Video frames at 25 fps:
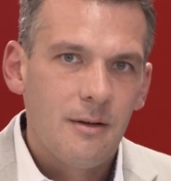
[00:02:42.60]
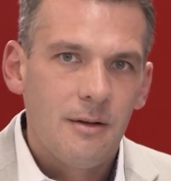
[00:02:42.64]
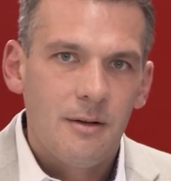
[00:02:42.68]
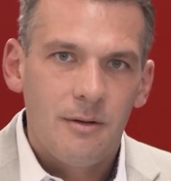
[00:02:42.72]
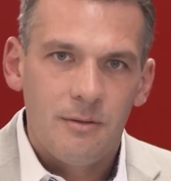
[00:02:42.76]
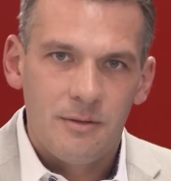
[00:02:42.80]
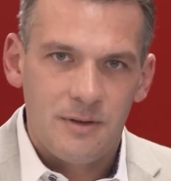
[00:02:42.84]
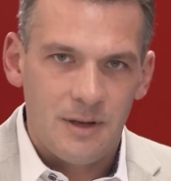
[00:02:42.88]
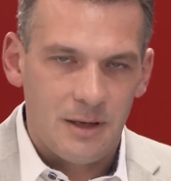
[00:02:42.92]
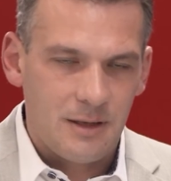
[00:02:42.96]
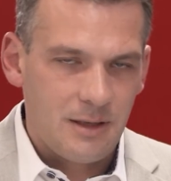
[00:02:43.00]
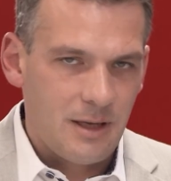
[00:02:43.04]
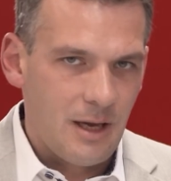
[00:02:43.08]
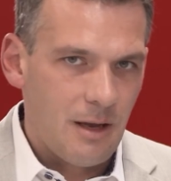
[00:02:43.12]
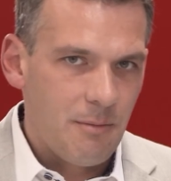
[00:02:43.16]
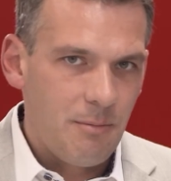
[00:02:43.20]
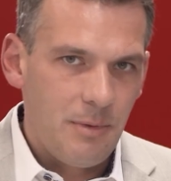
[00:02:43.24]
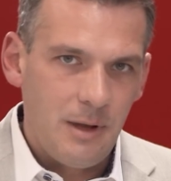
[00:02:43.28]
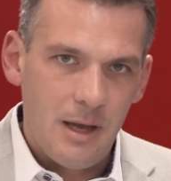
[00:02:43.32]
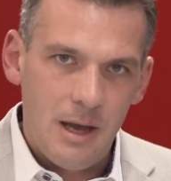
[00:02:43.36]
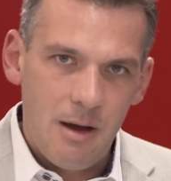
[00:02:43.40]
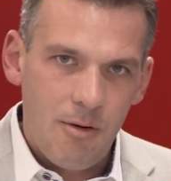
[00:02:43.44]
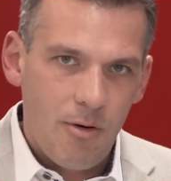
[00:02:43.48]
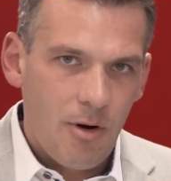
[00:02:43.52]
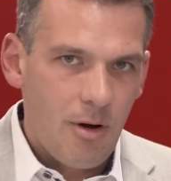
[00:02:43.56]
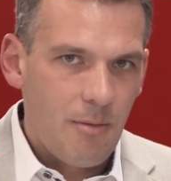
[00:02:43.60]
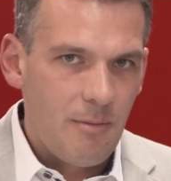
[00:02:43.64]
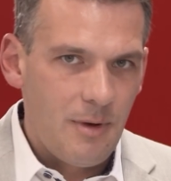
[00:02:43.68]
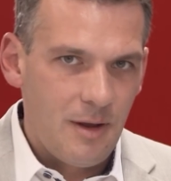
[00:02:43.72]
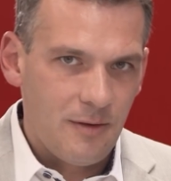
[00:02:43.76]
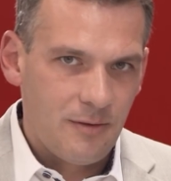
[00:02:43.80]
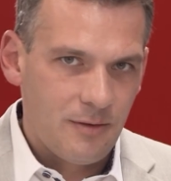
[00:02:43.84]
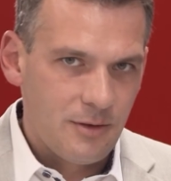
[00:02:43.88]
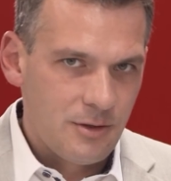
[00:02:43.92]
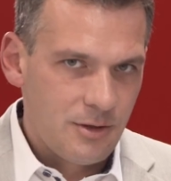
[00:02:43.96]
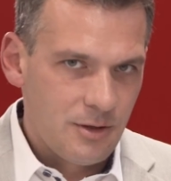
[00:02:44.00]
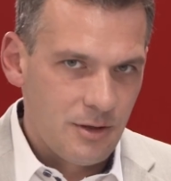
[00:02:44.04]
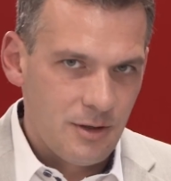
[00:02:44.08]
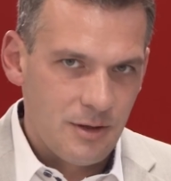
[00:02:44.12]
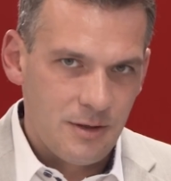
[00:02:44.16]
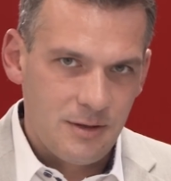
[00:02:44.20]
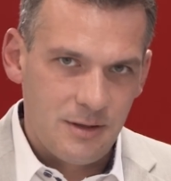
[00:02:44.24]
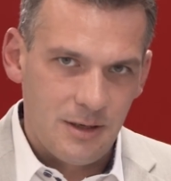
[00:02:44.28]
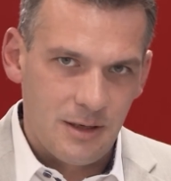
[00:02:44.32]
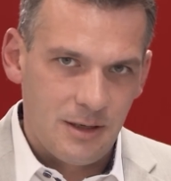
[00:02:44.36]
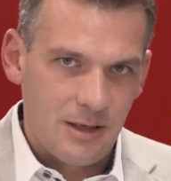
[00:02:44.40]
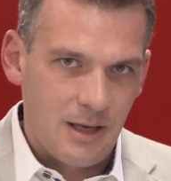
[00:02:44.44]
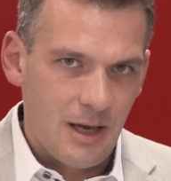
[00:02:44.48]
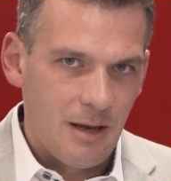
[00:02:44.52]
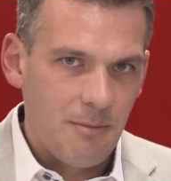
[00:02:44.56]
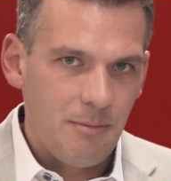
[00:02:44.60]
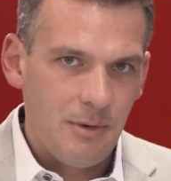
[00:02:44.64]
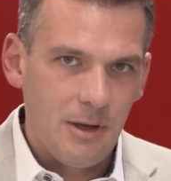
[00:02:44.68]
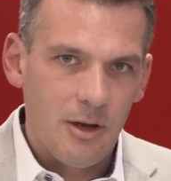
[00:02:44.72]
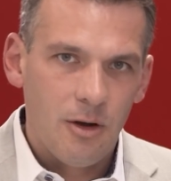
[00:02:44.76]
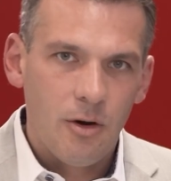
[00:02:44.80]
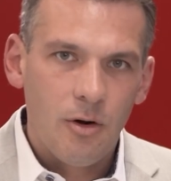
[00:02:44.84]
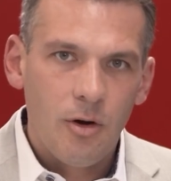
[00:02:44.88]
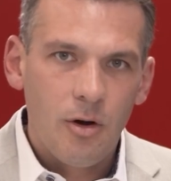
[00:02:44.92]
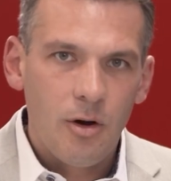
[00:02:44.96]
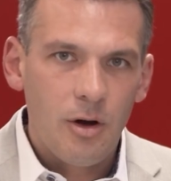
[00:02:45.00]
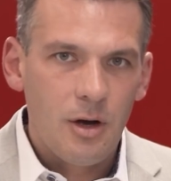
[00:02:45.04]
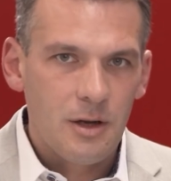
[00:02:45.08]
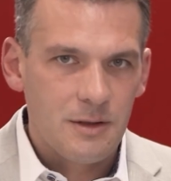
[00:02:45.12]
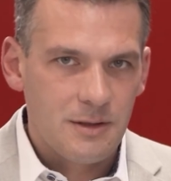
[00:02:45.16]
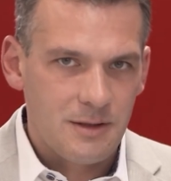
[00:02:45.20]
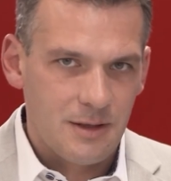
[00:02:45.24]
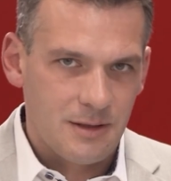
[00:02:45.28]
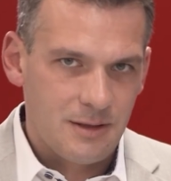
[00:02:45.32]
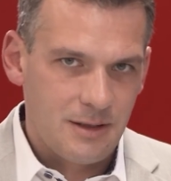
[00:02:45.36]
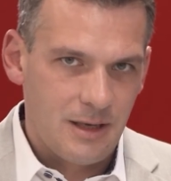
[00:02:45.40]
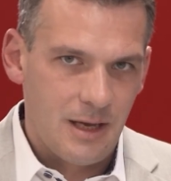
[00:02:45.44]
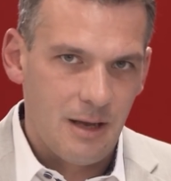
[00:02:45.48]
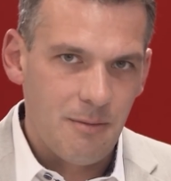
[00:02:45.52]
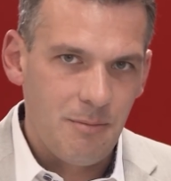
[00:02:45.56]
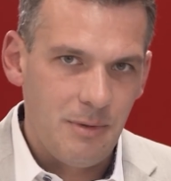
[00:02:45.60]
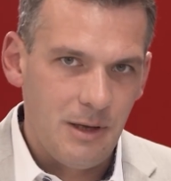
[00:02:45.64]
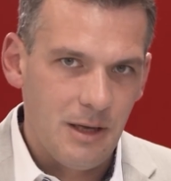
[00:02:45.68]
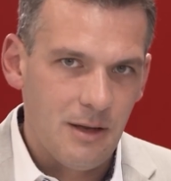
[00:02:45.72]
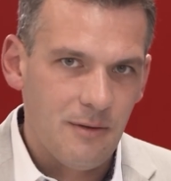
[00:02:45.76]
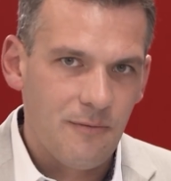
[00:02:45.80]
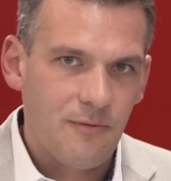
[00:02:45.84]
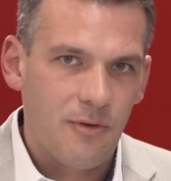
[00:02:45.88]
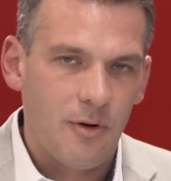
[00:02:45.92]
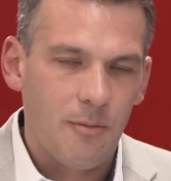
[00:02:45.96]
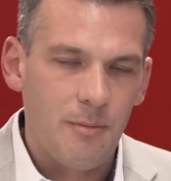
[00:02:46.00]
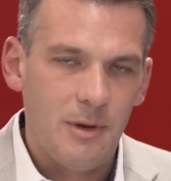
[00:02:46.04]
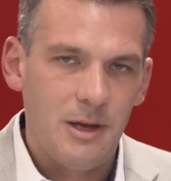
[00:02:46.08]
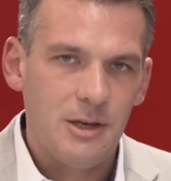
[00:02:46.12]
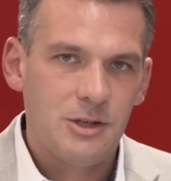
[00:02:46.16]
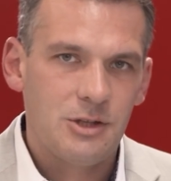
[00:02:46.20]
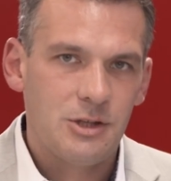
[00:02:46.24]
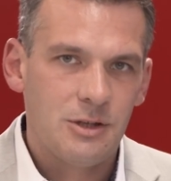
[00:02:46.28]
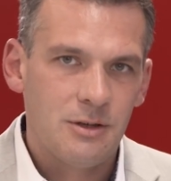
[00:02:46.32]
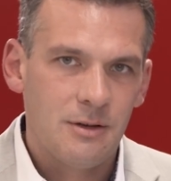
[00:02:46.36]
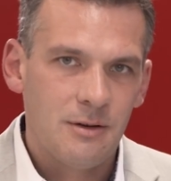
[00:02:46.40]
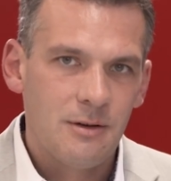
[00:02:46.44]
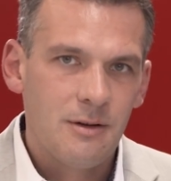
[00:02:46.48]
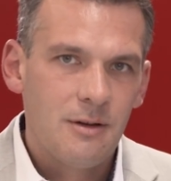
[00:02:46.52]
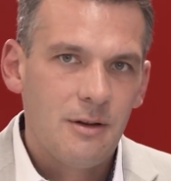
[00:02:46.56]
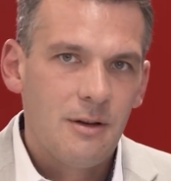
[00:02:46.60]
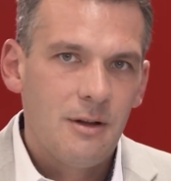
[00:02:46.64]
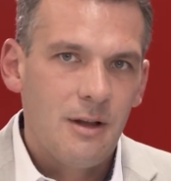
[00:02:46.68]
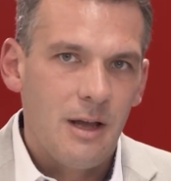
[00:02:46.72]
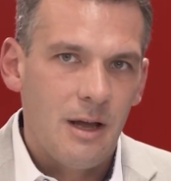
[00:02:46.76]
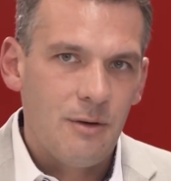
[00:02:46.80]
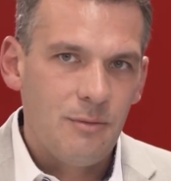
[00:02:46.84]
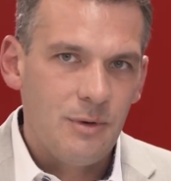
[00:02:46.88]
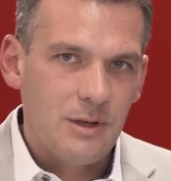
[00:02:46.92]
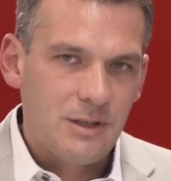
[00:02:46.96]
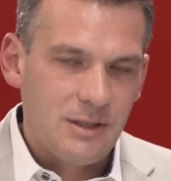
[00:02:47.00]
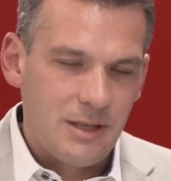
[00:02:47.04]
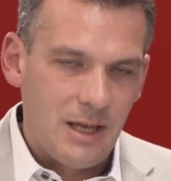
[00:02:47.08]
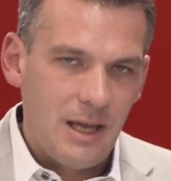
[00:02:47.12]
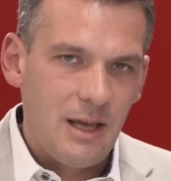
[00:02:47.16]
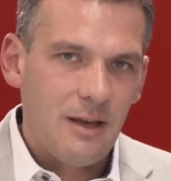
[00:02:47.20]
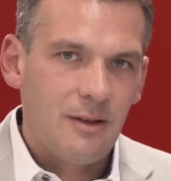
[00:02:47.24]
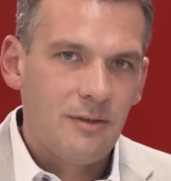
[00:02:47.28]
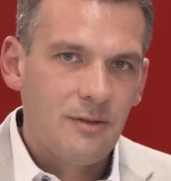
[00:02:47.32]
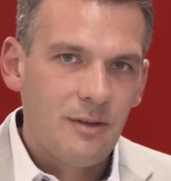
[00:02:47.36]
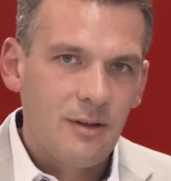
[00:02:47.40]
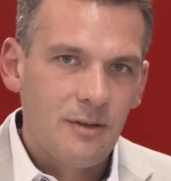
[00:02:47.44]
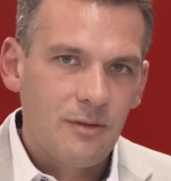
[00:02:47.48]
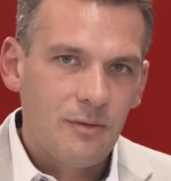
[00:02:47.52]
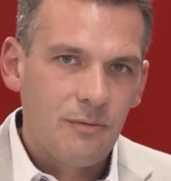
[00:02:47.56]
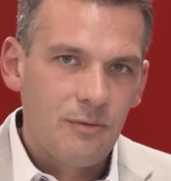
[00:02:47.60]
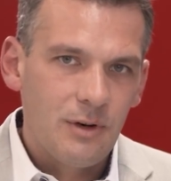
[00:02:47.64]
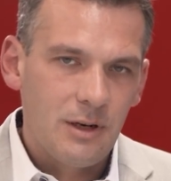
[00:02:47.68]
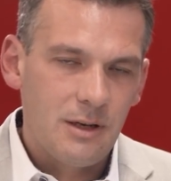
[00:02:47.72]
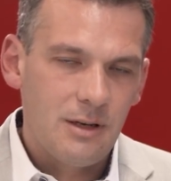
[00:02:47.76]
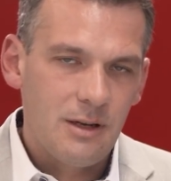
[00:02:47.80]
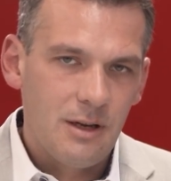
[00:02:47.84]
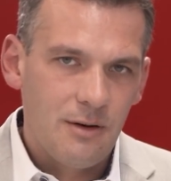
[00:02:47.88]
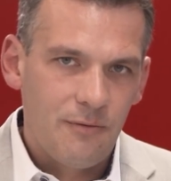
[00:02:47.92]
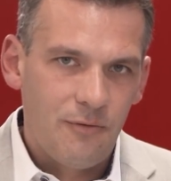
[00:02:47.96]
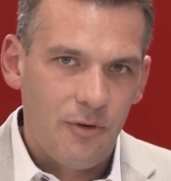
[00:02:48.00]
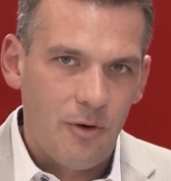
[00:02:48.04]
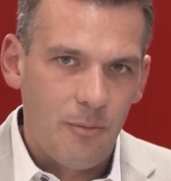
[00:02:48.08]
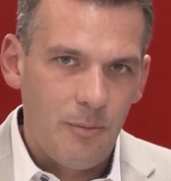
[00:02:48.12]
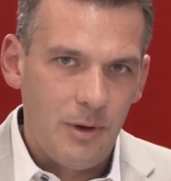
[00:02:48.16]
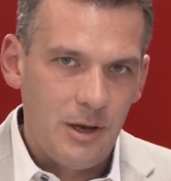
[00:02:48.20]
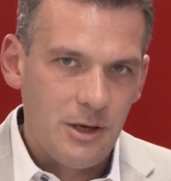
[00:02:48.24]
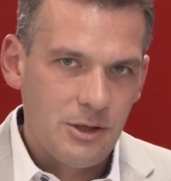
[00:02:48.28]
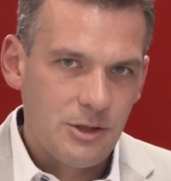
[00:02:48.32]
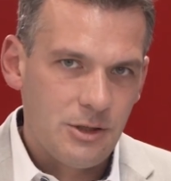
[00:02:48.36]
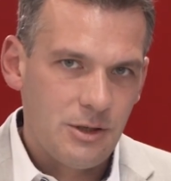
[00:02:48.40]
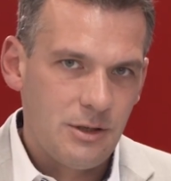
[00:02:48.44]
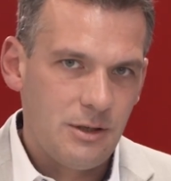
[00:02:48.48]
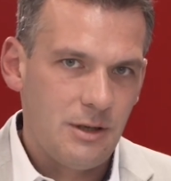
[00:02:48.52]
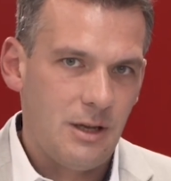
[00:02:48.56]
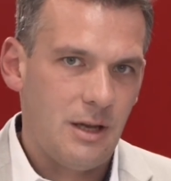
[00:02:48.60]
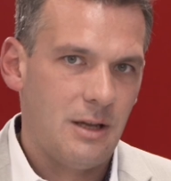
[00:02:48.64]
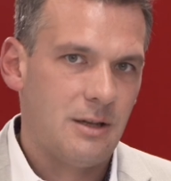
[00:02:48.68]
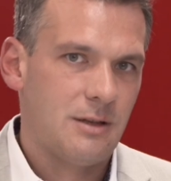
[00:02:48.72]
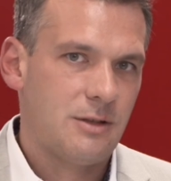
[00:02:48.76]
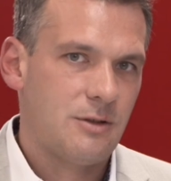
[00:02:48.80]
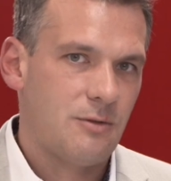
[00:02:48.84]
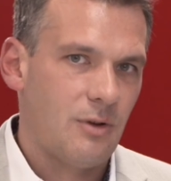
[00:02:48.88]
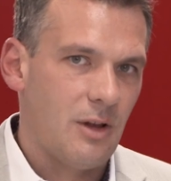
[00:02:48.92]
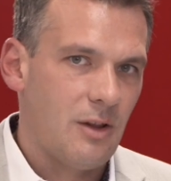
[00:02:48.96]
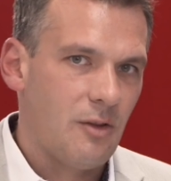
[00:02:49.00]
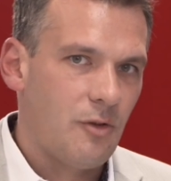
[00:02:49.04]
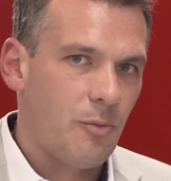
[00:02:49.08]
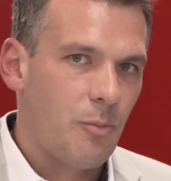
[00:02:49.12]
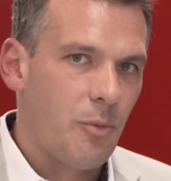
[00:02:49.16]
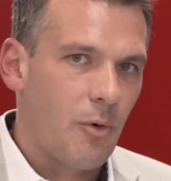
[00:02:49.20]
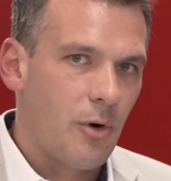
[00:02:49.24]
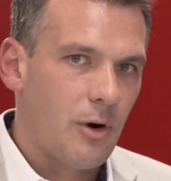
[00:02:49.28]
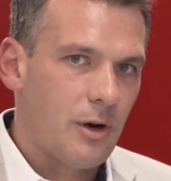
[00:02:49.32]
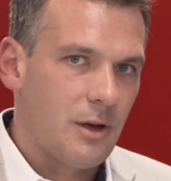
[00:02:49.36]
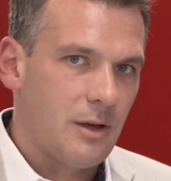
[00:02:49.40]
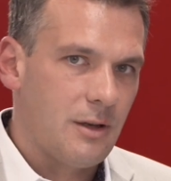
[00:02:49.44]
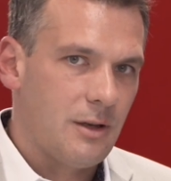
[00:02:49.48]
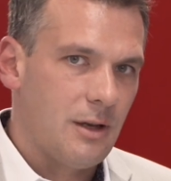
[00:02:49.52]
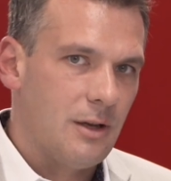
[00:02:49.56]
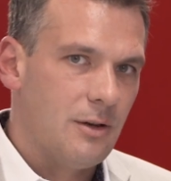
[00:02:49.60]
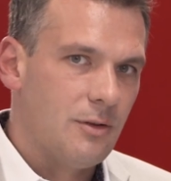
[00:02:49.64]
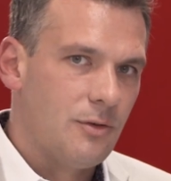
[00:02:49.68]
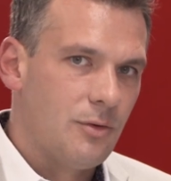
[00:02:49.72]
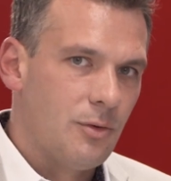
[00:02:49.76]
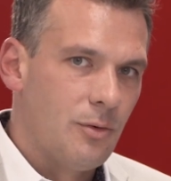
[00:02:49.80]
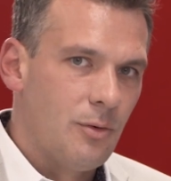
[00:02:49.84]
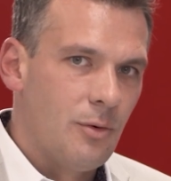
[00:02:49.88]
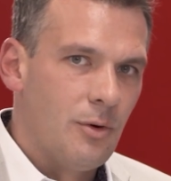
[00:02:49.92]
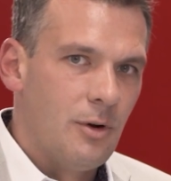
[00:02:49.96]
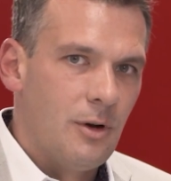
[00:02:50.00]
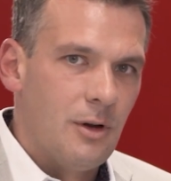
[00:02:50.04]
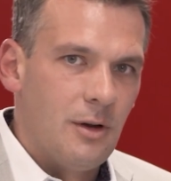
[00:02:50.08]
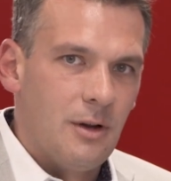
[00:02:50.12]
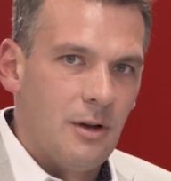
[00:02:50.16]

That can be error messages, that can be alerts, that can be information. And we take this written information and transport it into